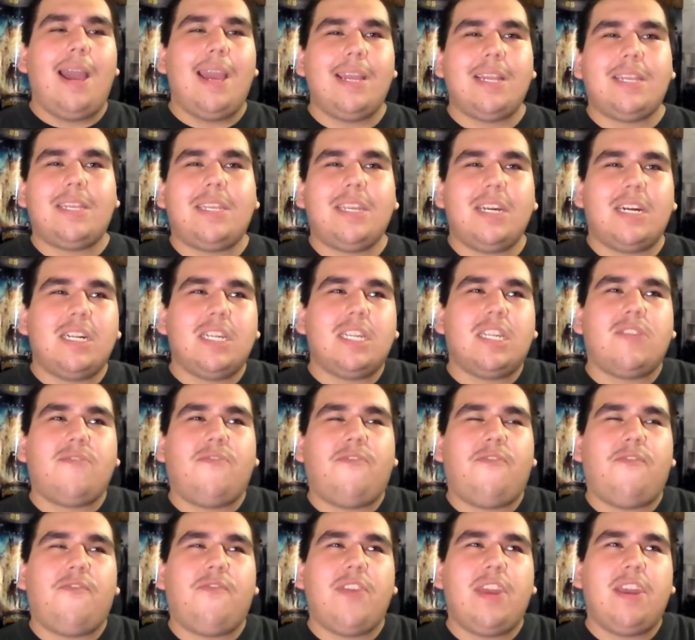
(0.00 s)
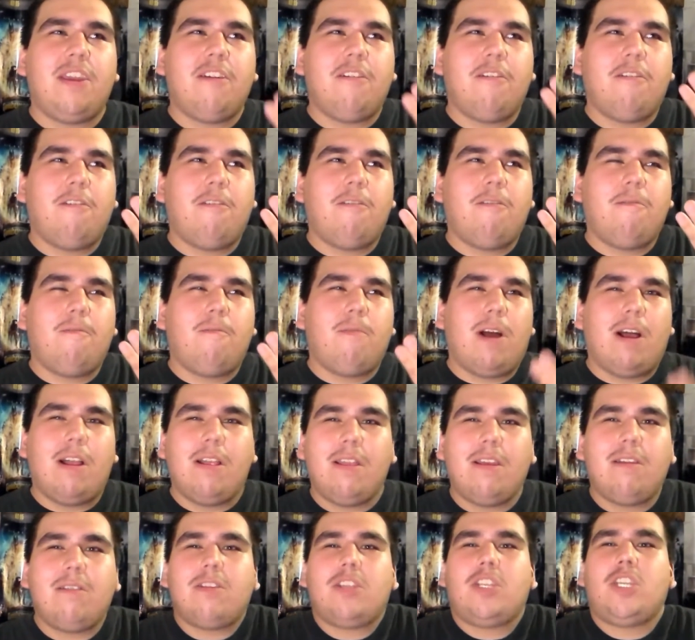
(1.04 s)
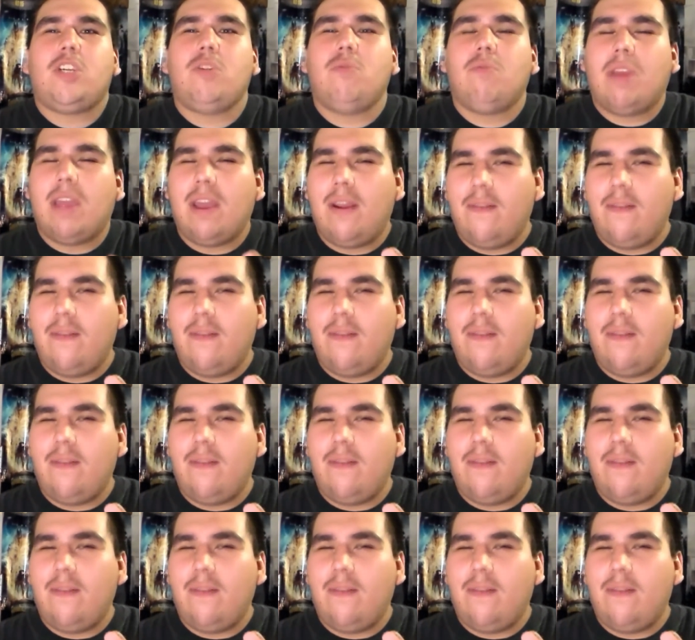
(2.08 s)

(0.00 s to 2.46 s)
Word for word: it does feel a little too